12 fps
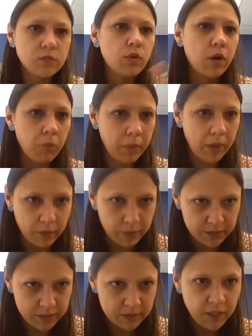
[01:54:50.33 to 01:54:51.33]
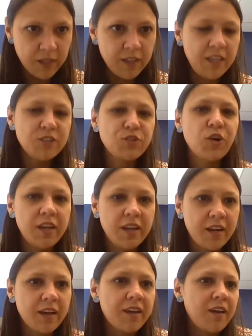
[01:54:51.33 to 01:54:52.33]
and discrimination are
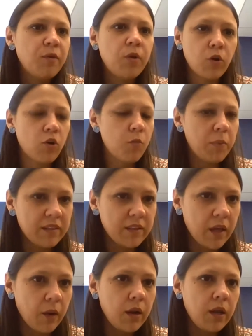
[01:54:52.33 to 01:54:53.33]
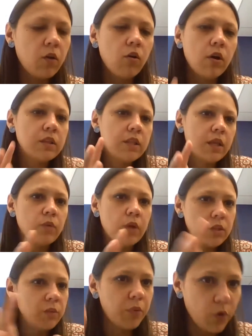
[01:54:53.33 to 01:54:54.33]
complex issues, and this is a
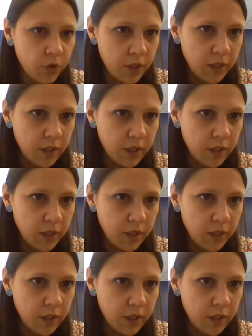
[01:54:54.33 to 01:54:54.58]
puzzle.